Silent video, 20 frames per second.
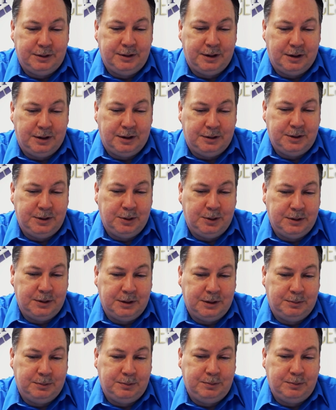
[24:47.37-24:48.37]
but
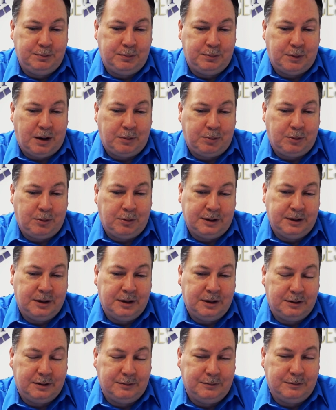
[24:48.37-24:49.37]
doing the
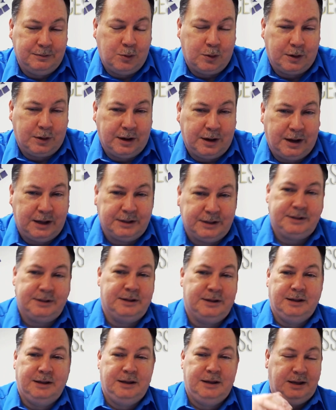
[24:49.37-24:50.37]
properly done
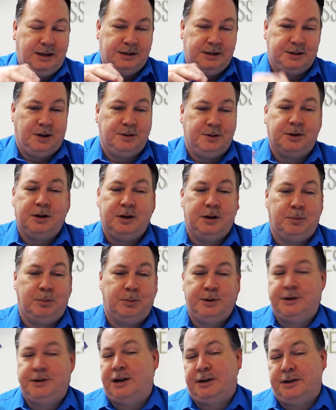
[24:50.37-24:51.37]
forecast is also
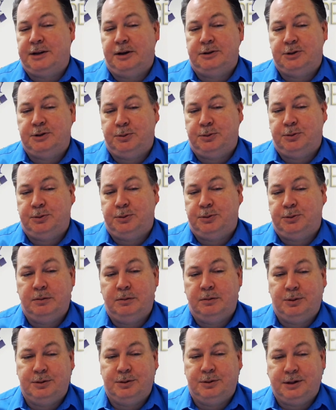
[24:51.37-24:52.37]
going to project out your
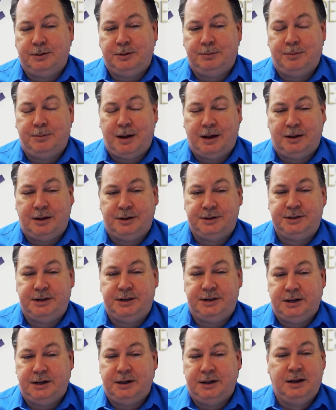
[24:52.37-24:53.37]
receivables and
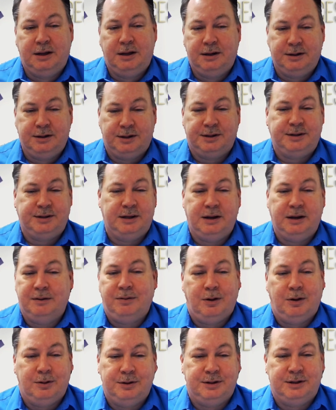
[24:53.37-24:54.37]
balance sheet to
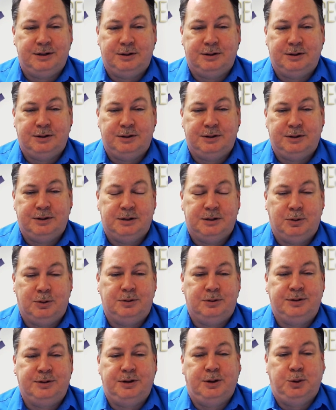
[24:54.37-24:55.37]
see if all this is
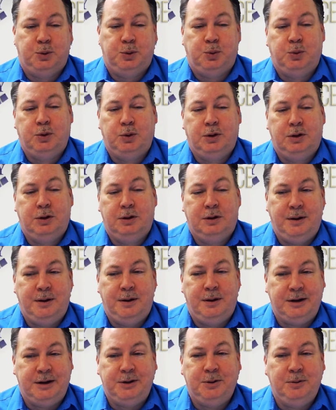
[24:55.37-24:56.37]
reasonable. So if
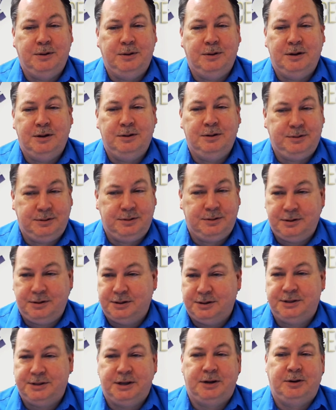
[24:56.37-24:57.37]
you're not doing those,
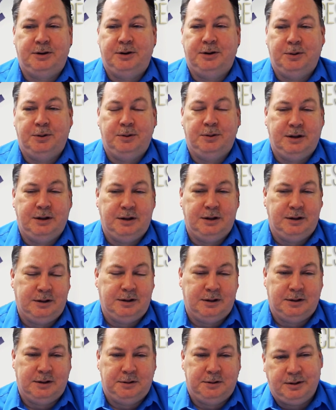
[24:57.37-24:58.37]
consider doing
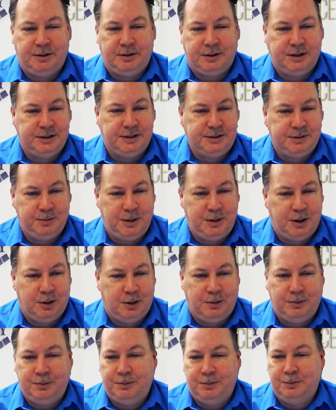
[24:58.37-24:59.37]
it. Reach out, get some
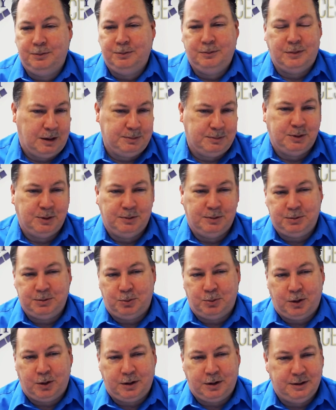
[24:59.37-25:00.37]
help. I know Rob's
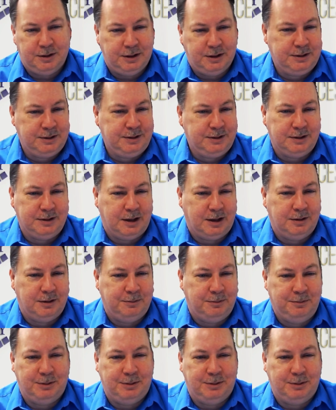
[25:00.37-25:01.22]
doing some work in this.